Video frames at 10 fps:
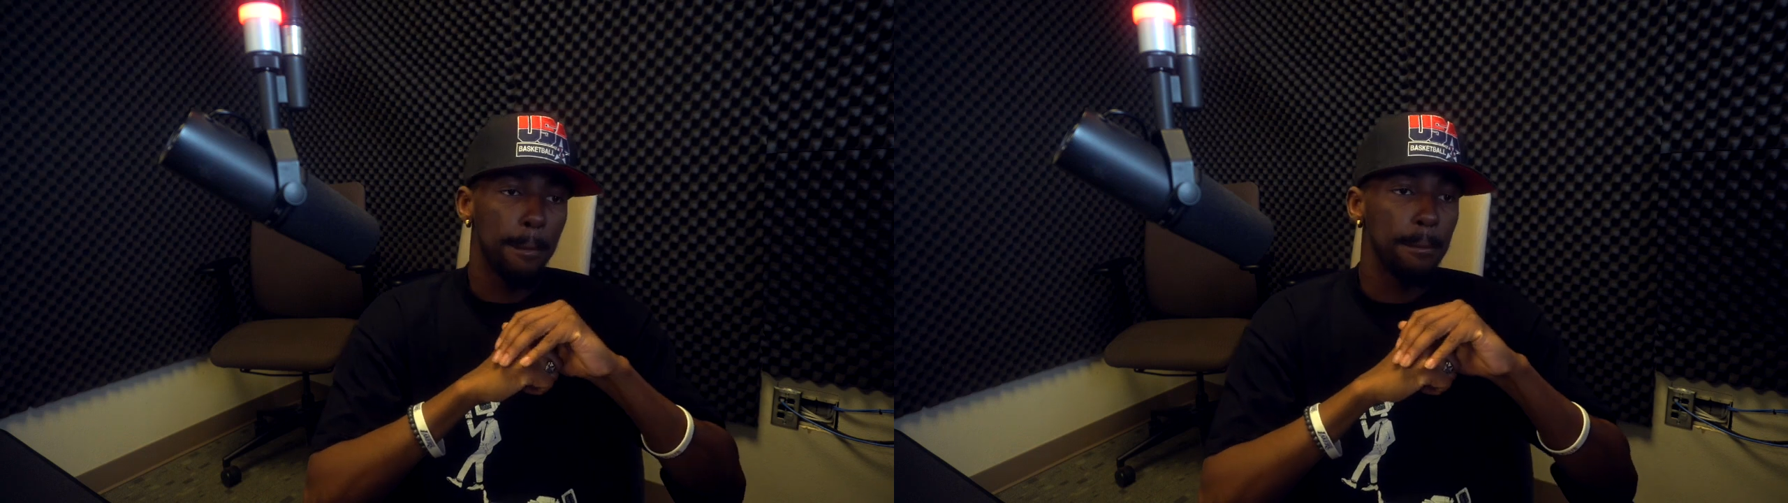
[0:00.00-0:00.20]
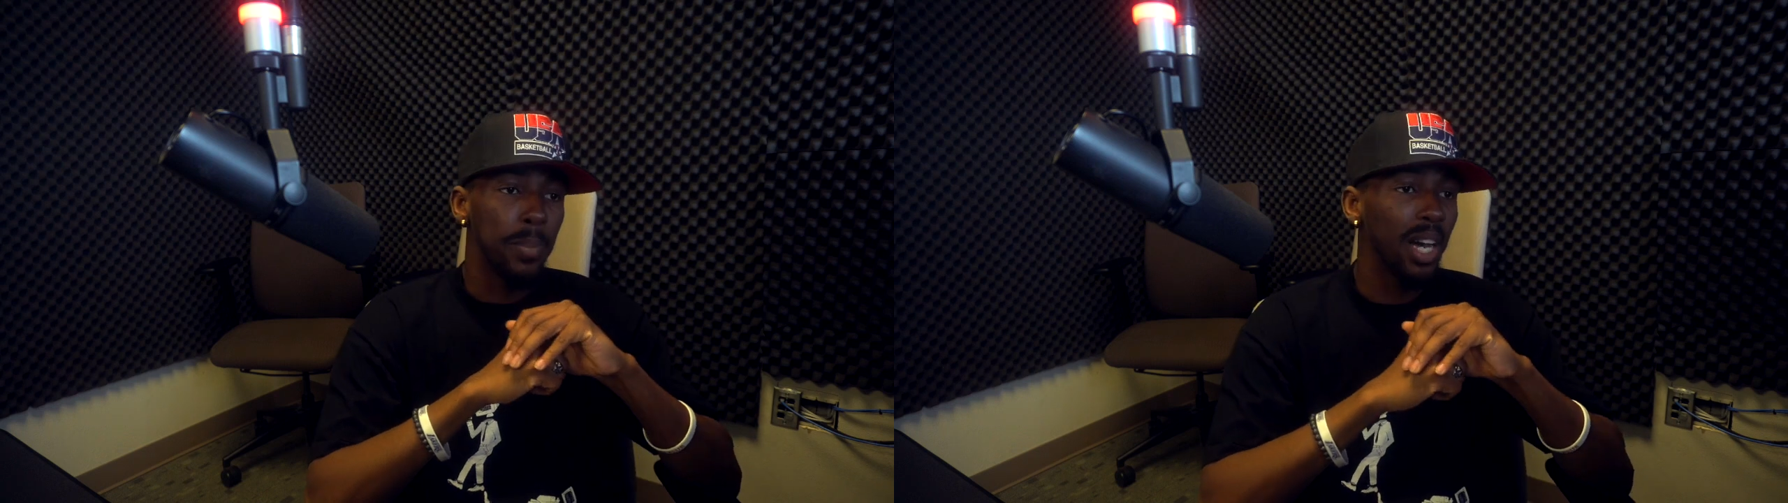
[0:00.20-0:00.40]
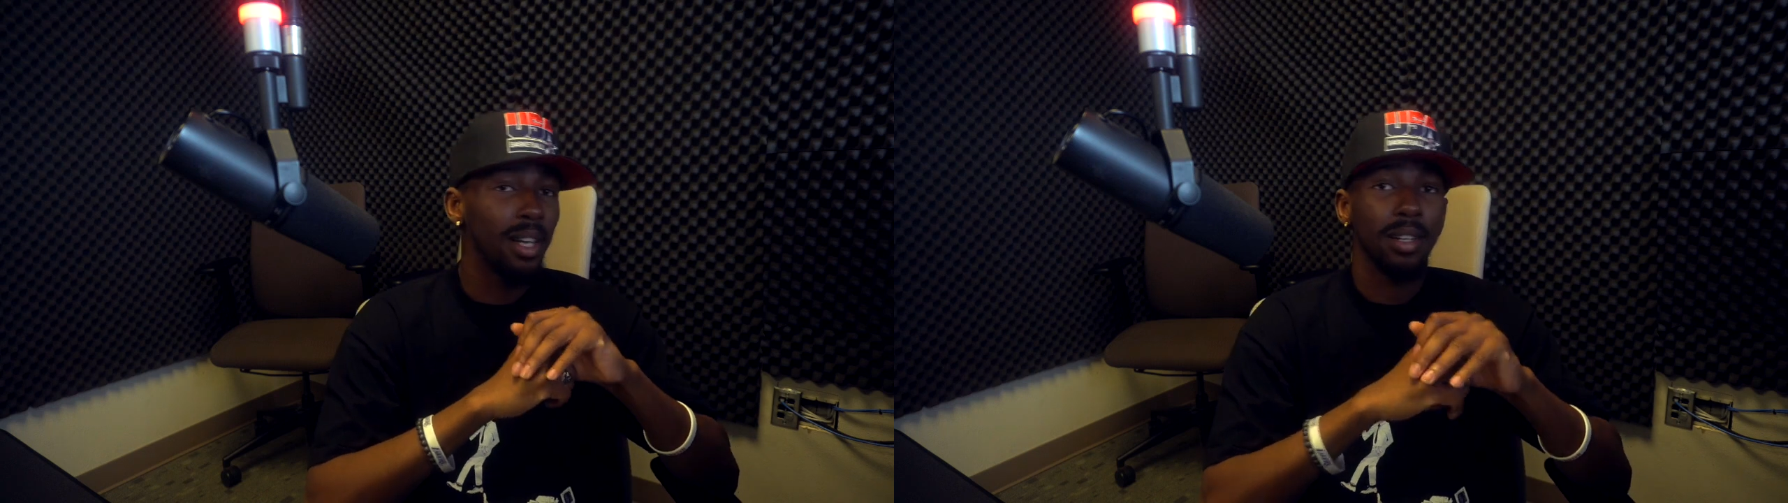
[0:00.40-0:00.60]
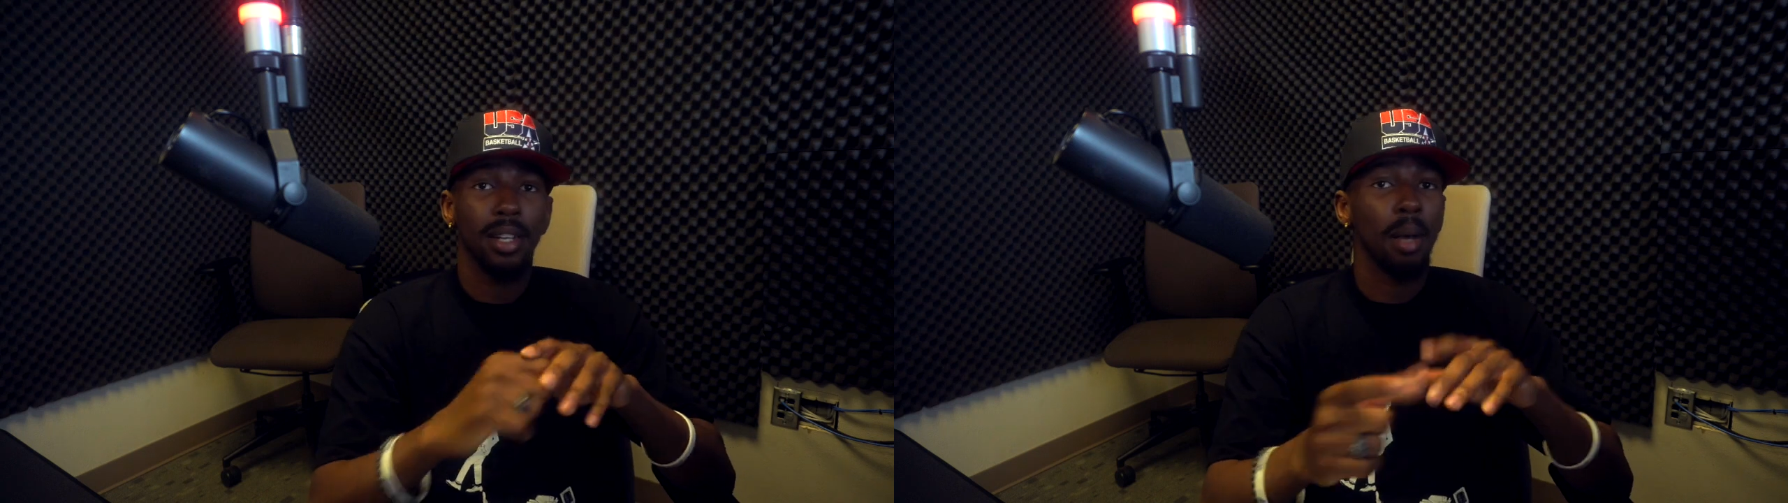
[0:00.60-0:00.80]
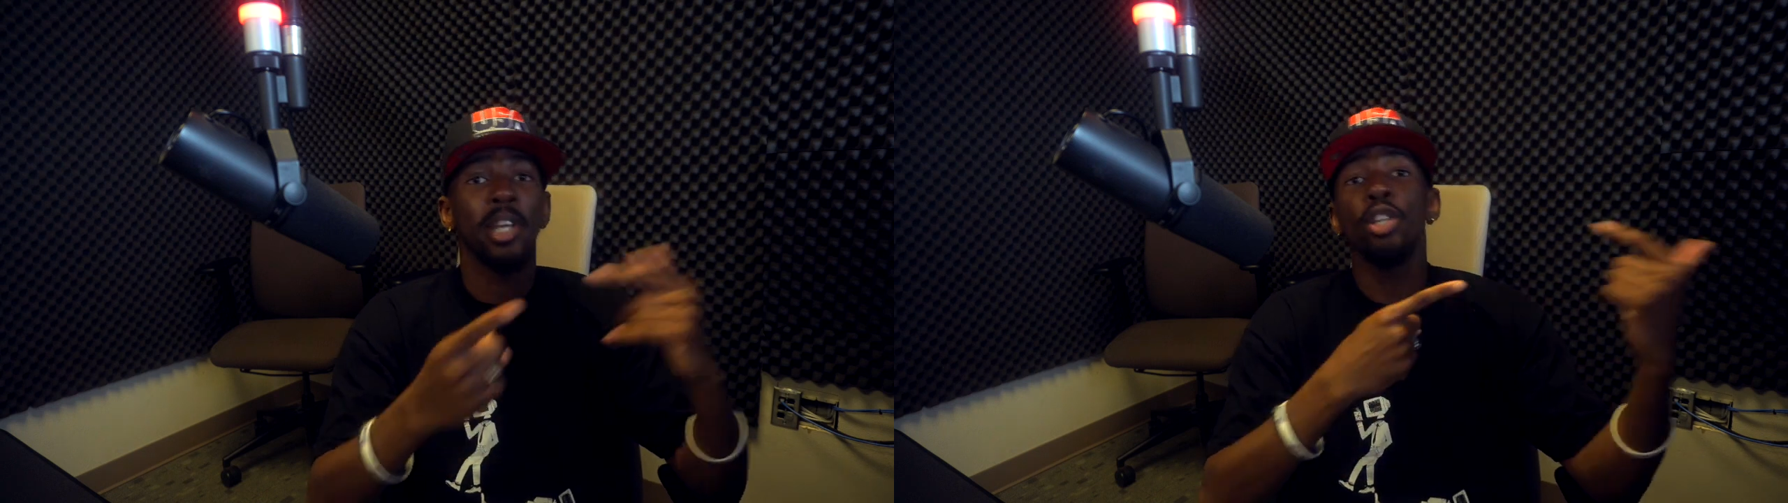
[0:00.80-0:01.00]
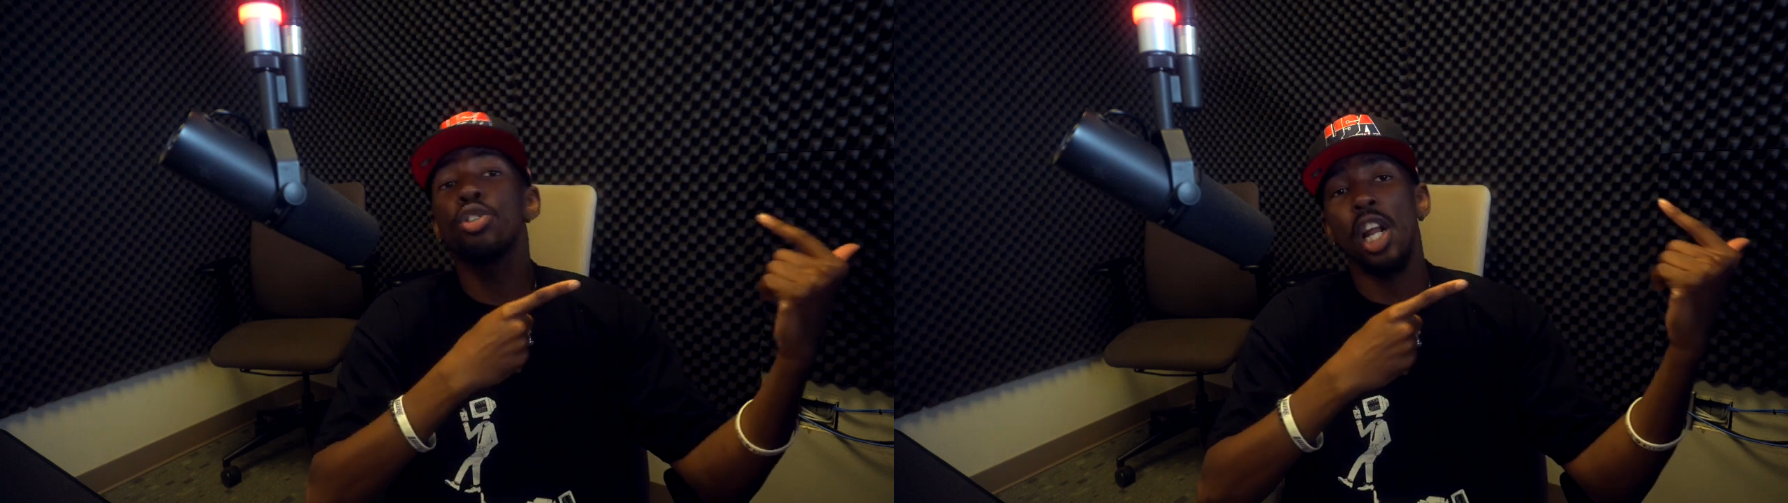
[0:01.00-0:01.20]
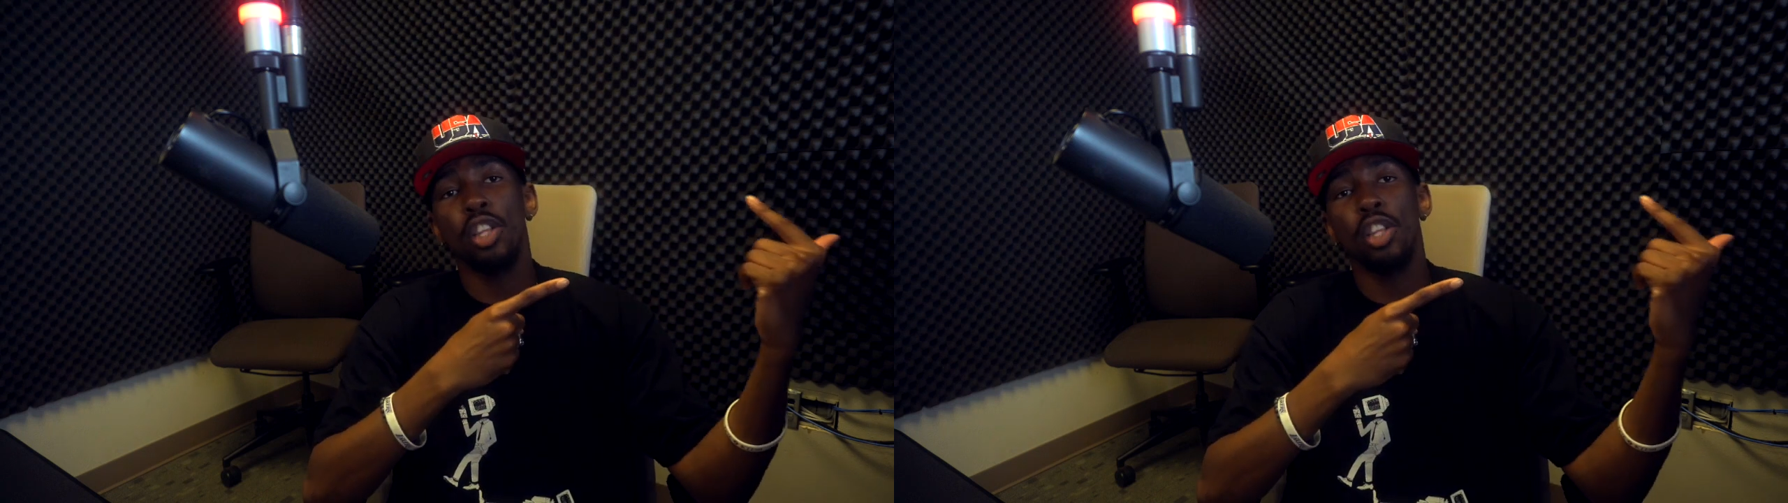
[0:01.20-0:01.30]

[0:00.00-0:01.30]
But, I mean, you saw